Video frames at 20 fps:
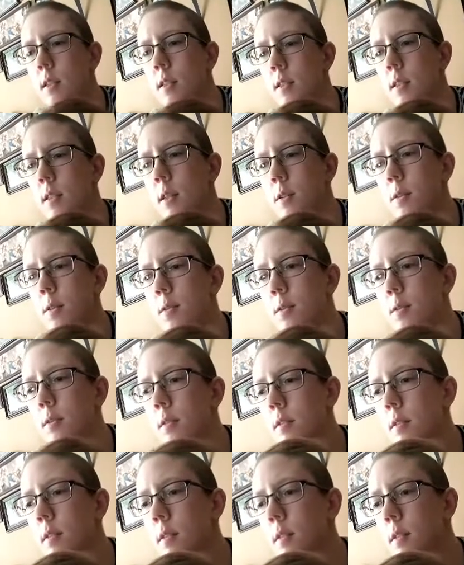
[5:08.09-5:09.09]
So,
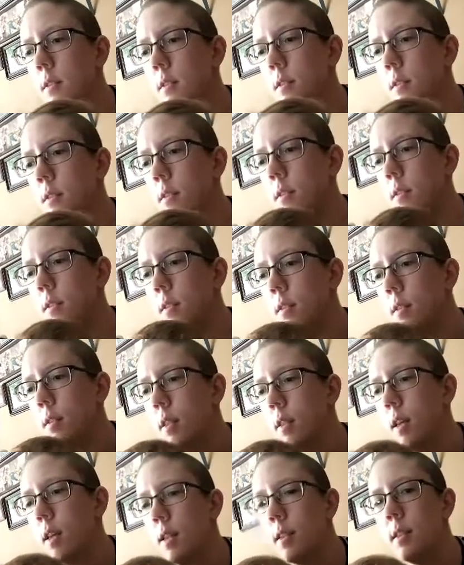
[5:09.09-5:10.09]

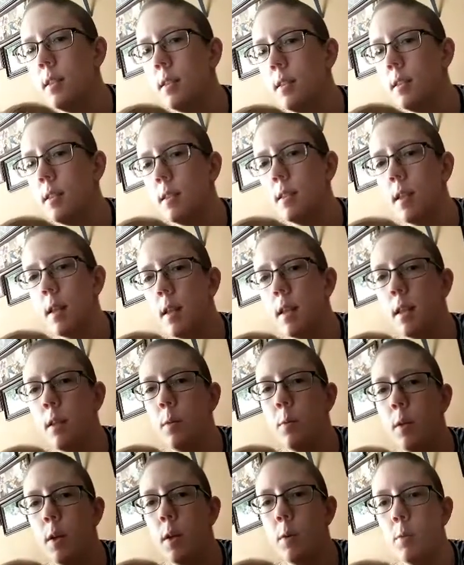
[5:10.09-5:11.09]
and that's exactly
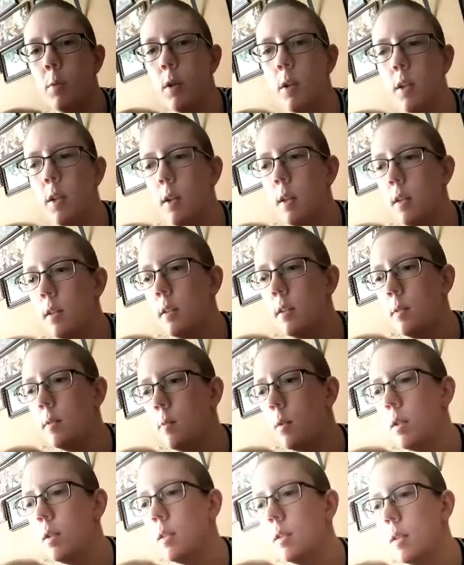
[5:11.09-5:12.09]
what I wanted. I didn't
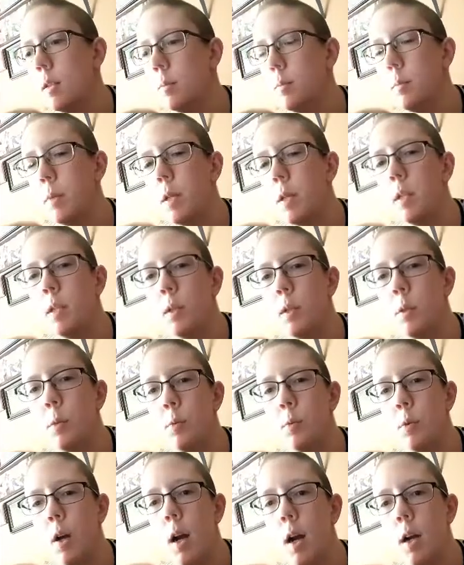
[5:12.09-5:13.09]
want some big
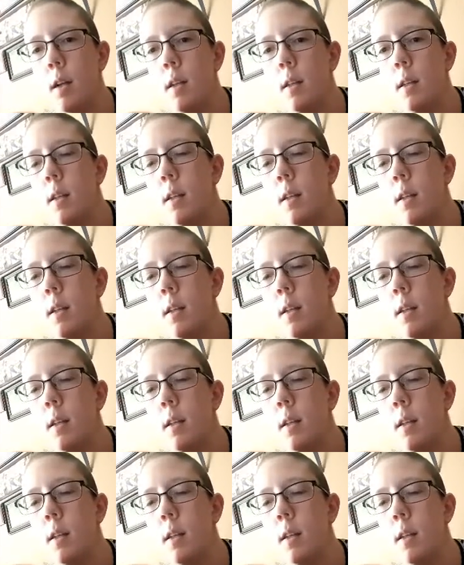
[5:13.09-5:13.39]
hoorah.